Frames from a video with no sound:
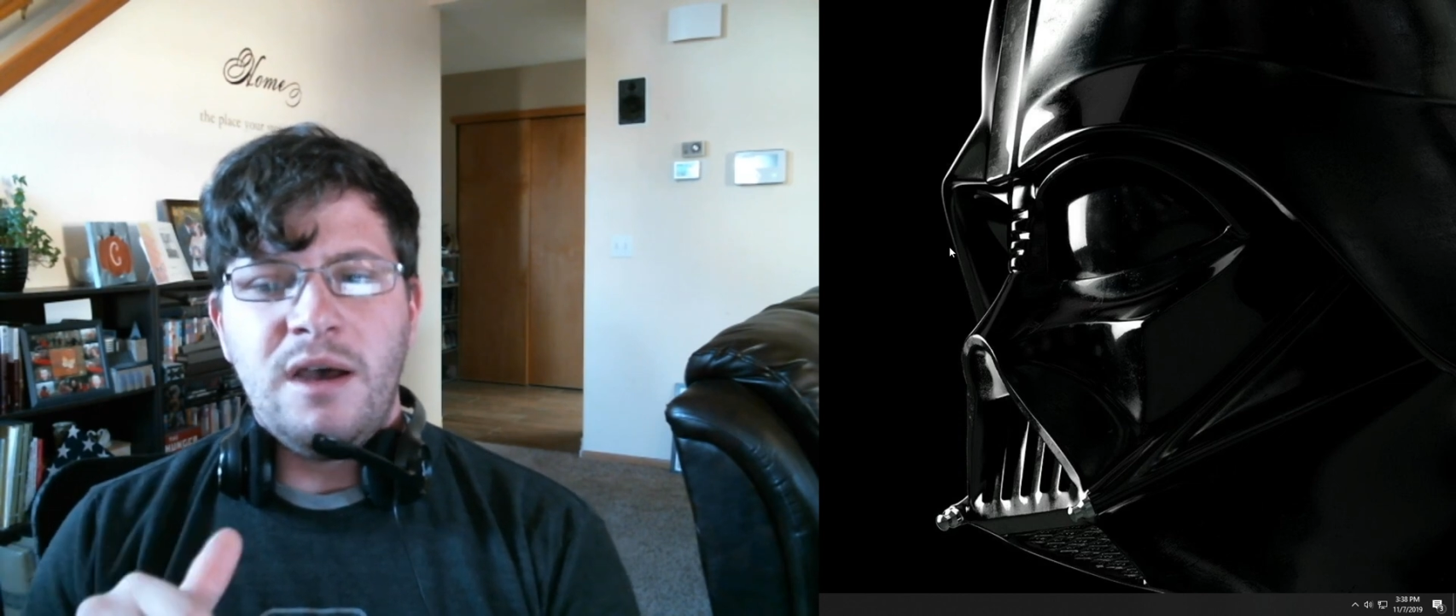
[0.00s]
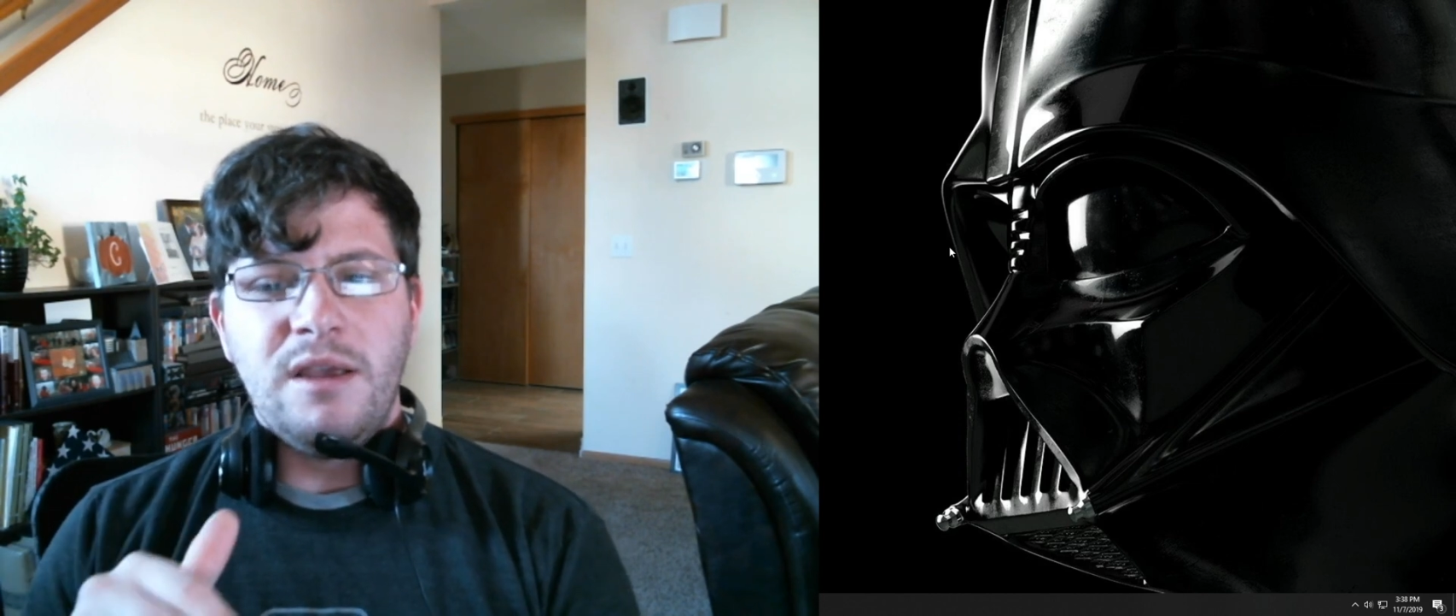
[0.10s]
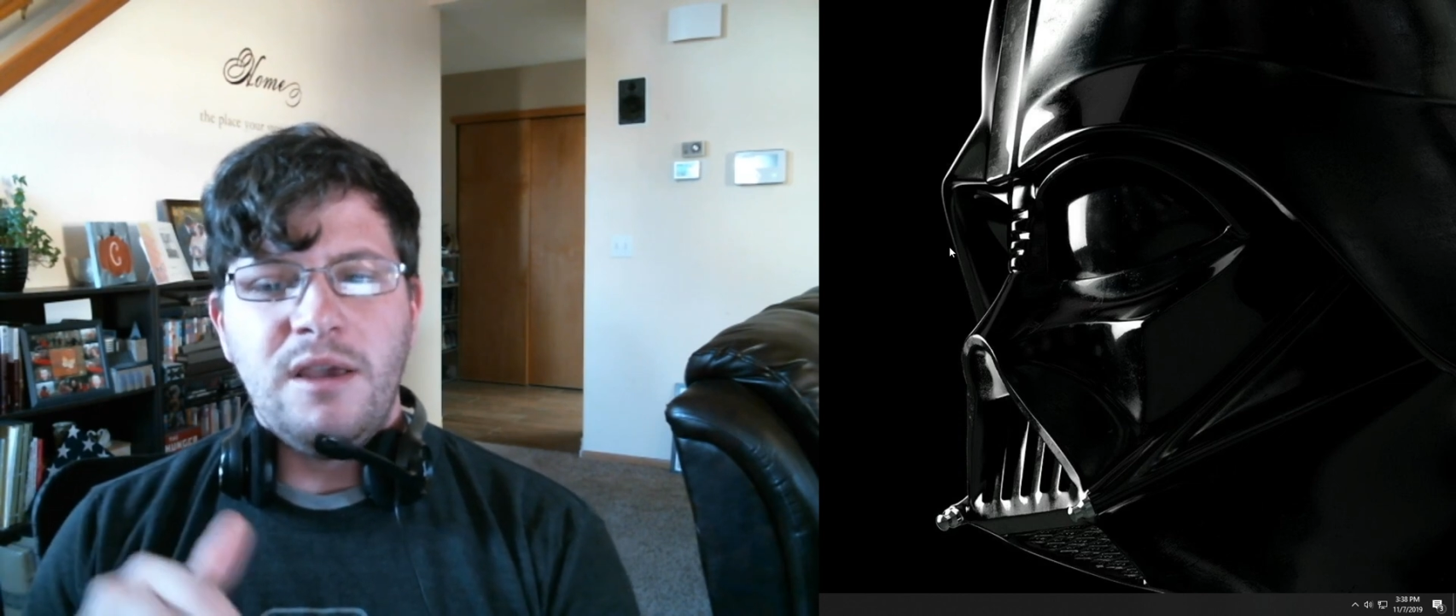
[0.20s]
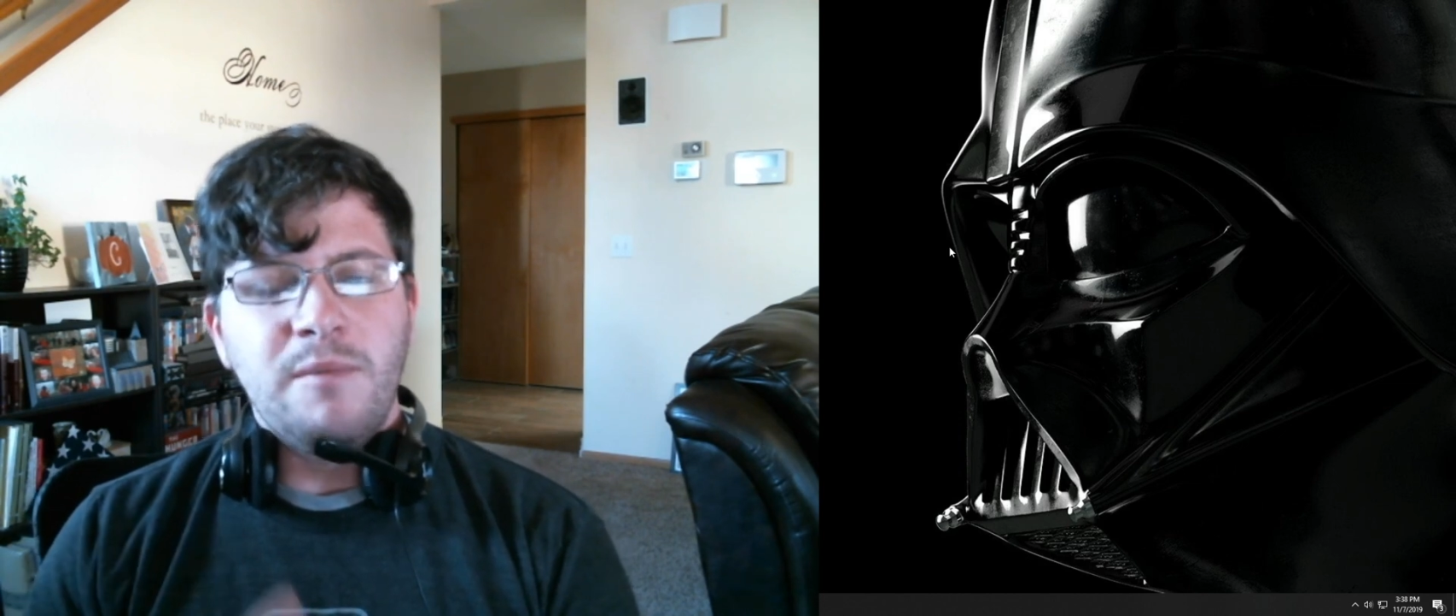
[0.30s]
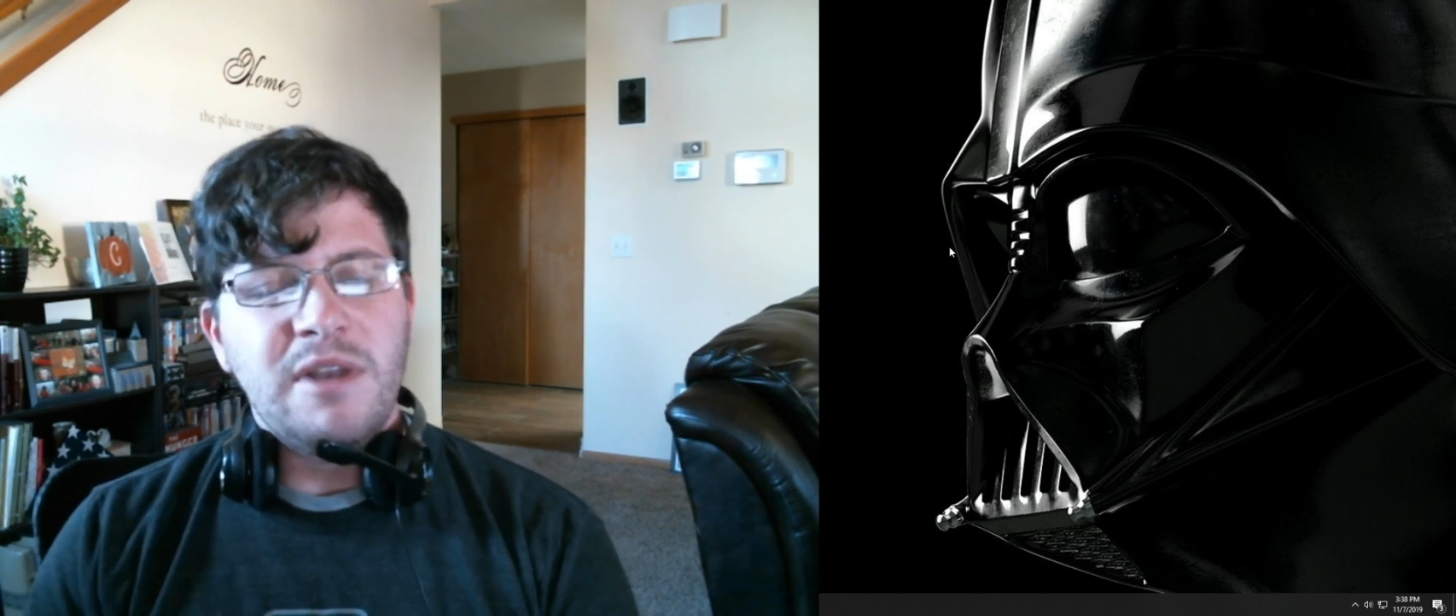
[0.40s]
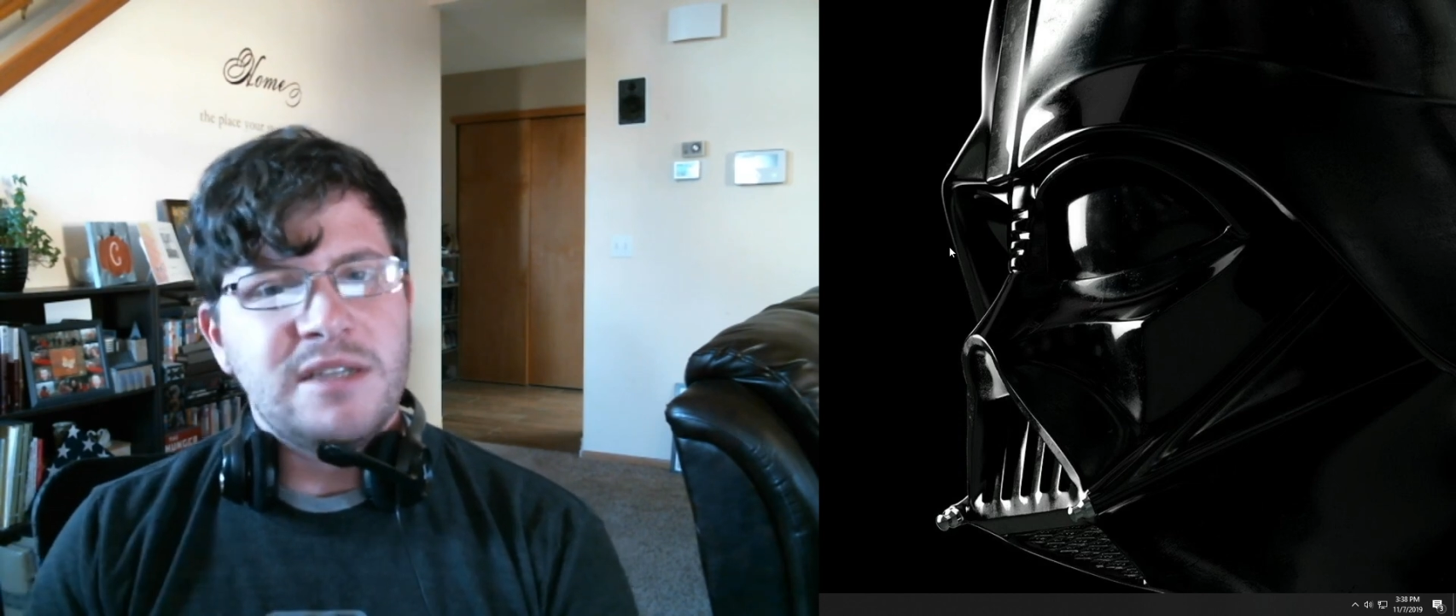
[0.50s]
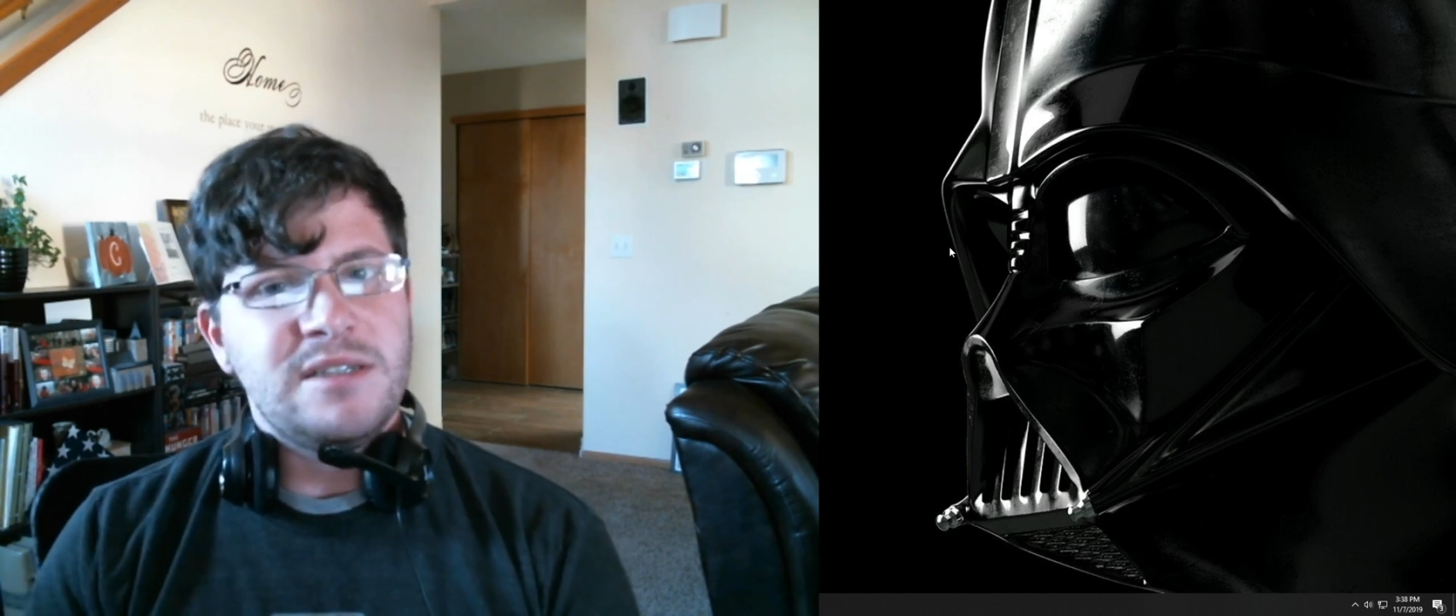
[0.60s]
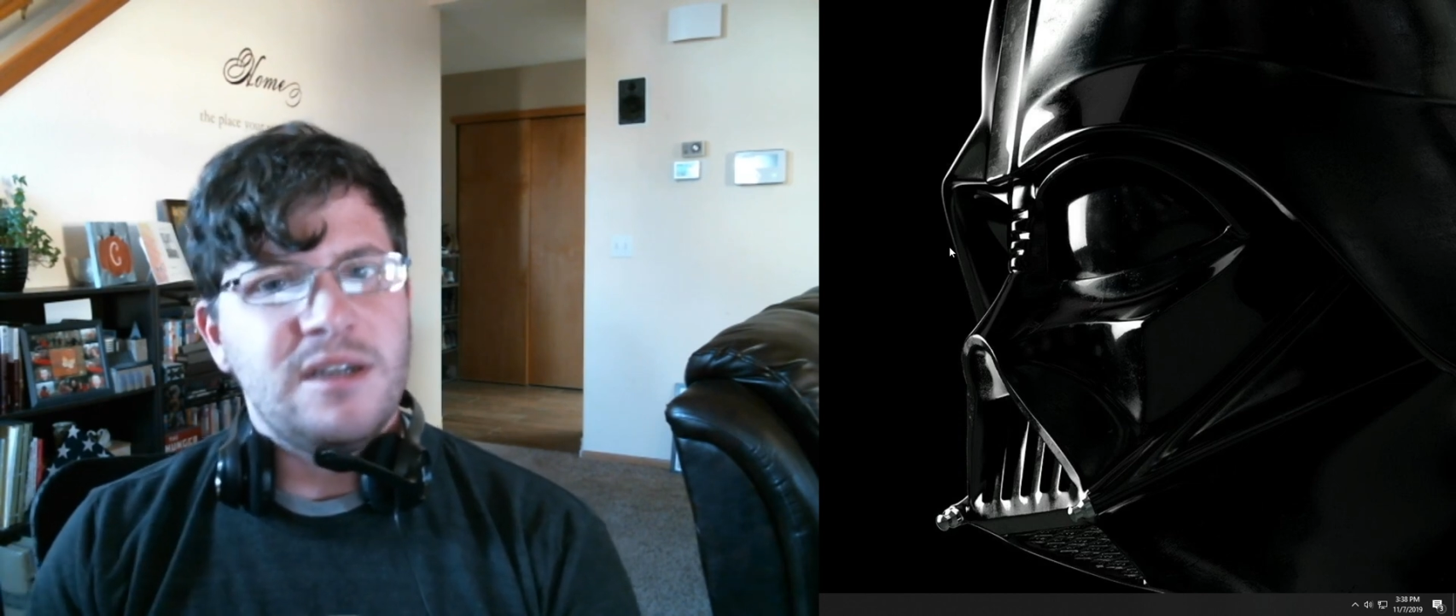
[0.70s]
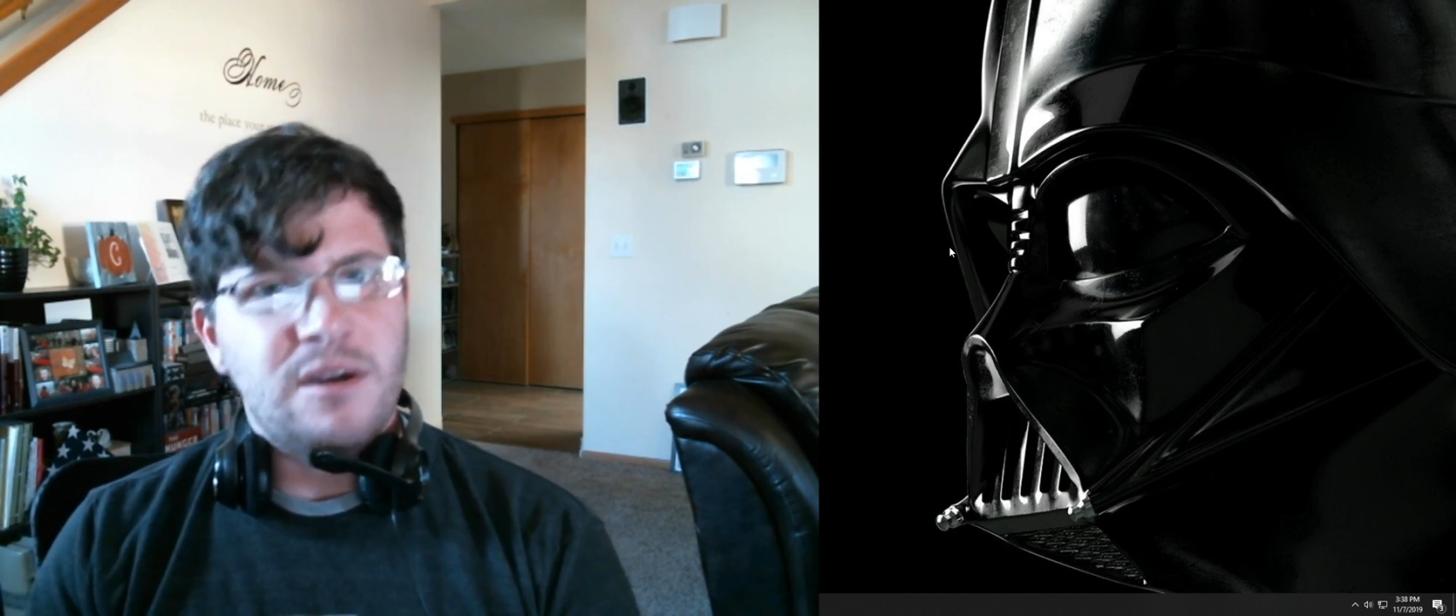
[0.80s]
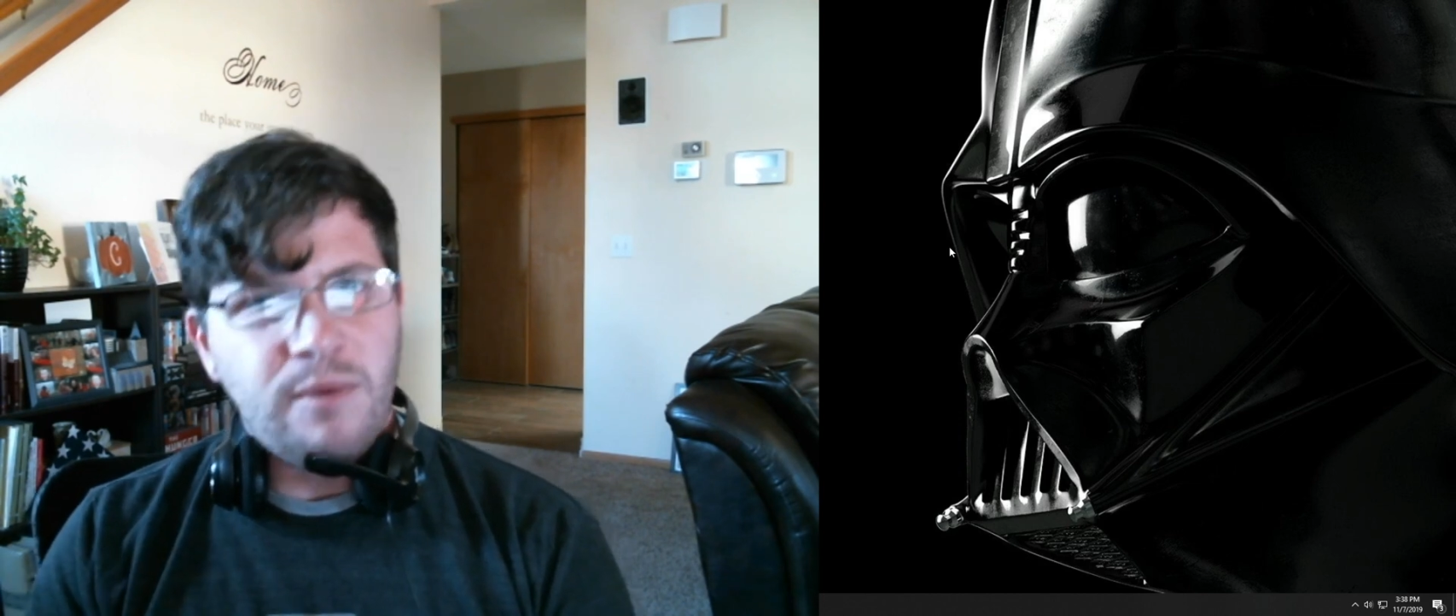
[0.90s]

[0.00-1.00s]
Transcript: humanistic